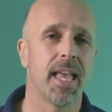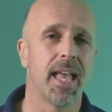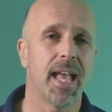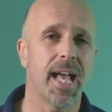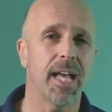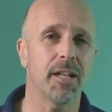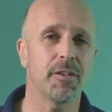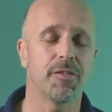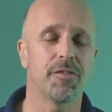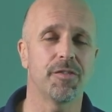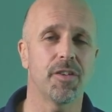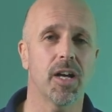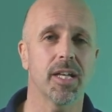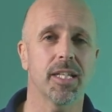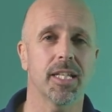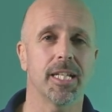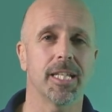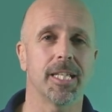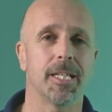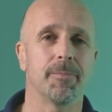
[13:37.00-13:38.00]
And
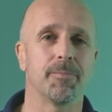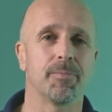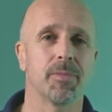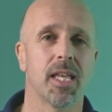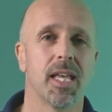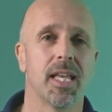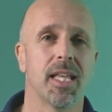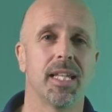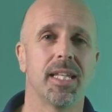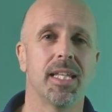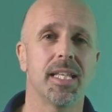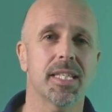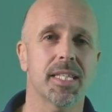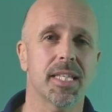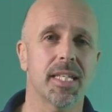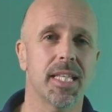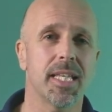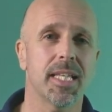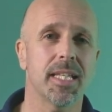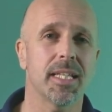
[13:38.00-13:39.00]
finally,
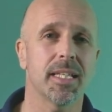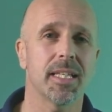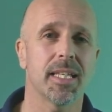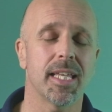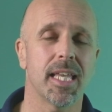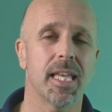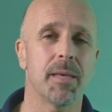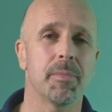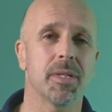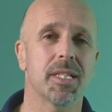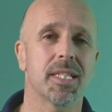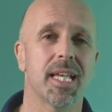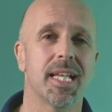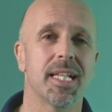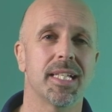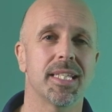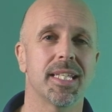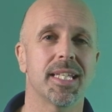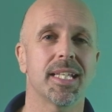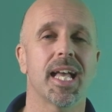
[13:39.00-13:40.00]
listening,
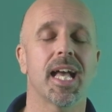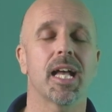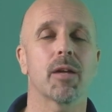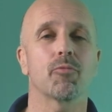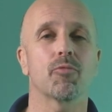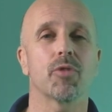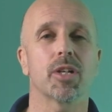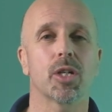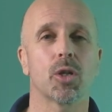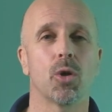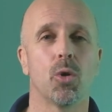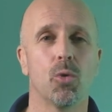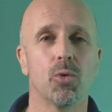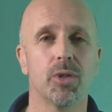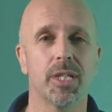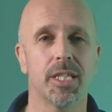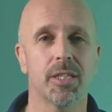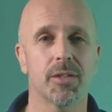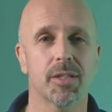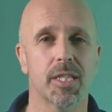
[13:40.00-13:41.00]
imitating, and
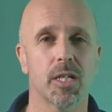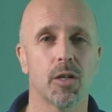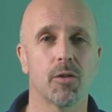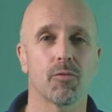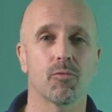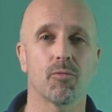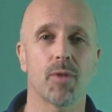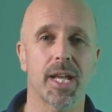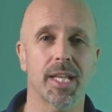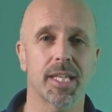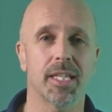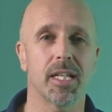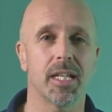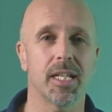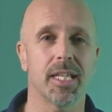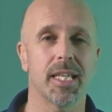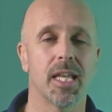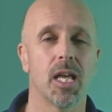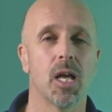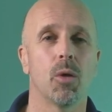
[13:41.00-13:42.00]
recording yourself
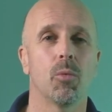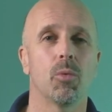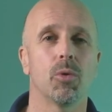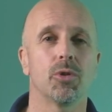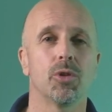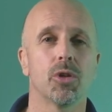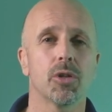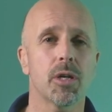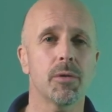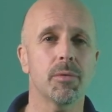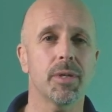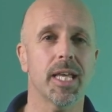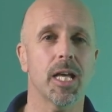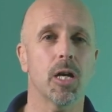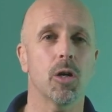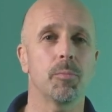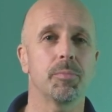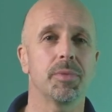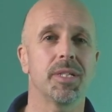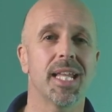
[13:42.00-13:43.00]
regularly will not only
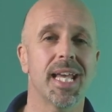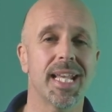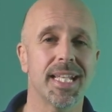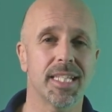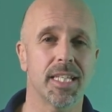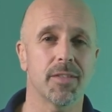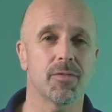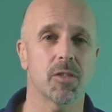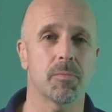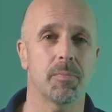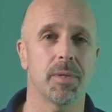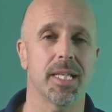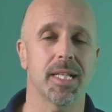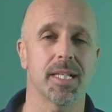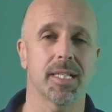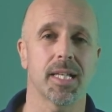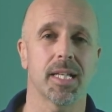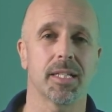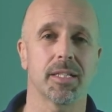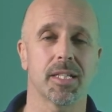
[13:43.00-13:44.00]
help native
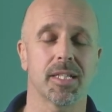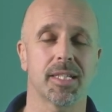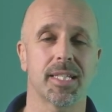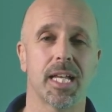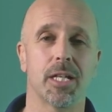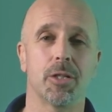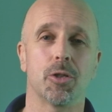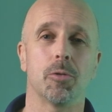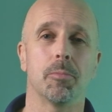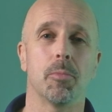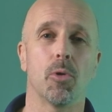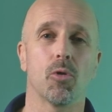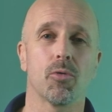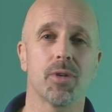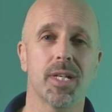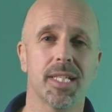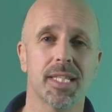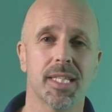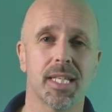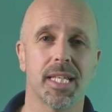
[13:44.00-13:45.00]
speakers understand you more
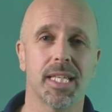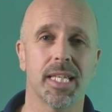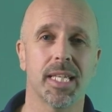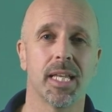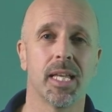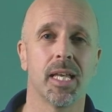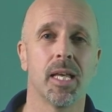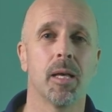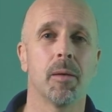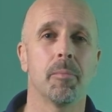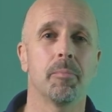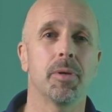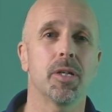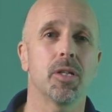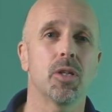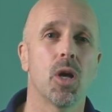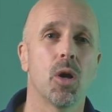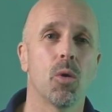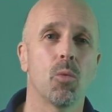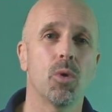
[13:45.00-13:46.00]
easily,
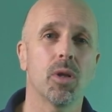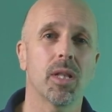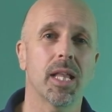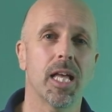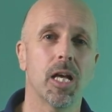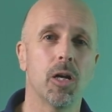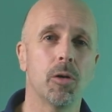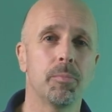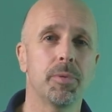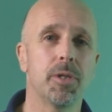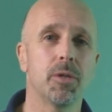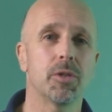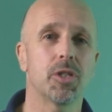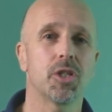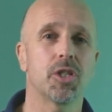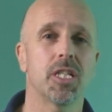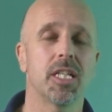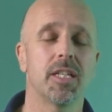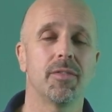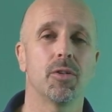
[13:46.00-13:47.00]
but will help you
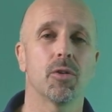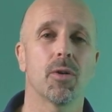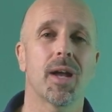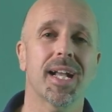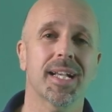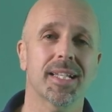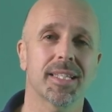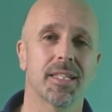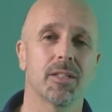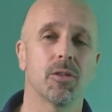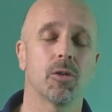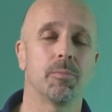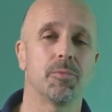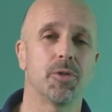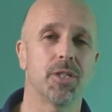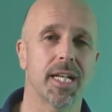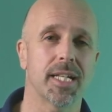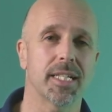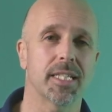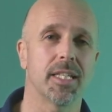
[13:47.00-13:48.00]
achieve your accent
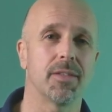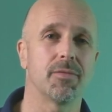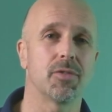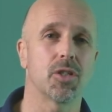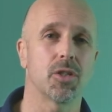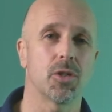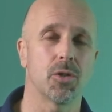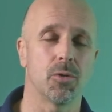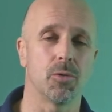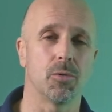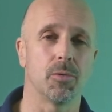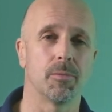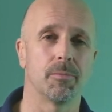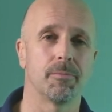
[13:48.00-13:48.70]
objectives too.